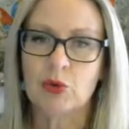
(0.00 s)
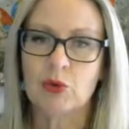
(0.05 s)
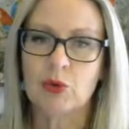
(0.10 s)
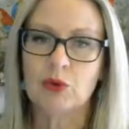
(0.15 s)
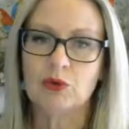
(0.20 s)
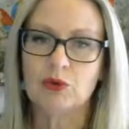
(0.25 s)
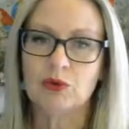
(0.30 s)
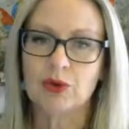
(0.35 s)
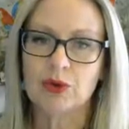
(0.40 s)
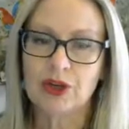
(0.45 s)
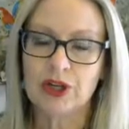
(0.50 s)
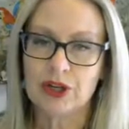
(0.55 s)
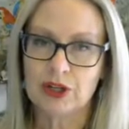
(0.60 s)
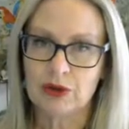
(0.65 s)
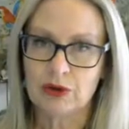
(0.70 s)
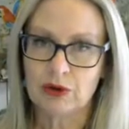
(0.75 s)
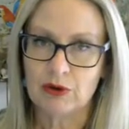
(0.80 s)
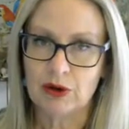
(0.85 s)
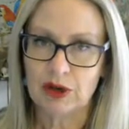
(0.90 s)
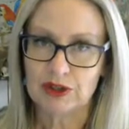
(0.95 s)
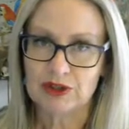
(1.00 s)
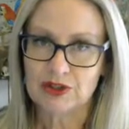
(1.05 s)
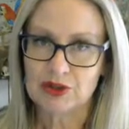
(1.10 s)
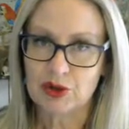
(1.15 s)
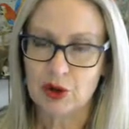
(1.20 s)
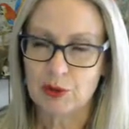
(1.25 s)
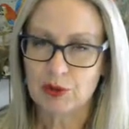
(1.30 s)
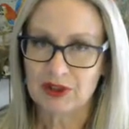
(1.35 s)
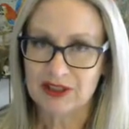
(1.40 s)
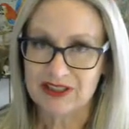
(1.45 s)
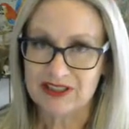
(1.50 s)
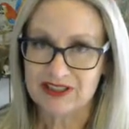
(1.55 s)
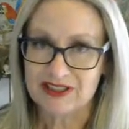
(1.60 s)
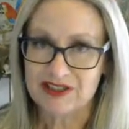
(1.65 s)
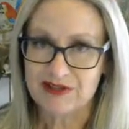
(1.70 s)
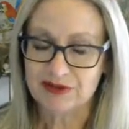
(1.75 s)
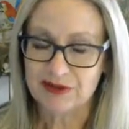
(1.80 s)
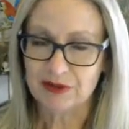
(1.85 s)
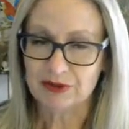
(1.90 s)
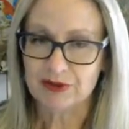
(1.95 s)
we'll look at estoppel in a
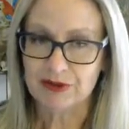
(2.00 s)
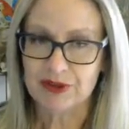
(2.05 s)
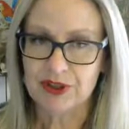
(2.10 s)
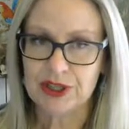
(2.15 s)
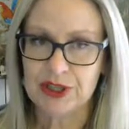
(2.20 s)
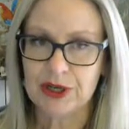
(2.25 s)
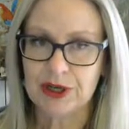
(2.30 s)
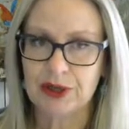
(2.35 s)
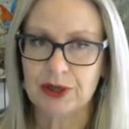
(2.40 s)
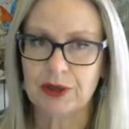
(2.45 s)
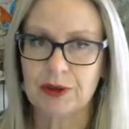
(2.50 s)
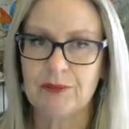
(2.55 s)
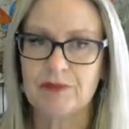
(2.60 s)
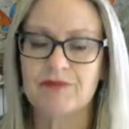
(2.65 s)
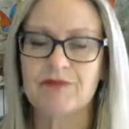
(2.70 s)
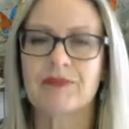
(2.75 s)
different video.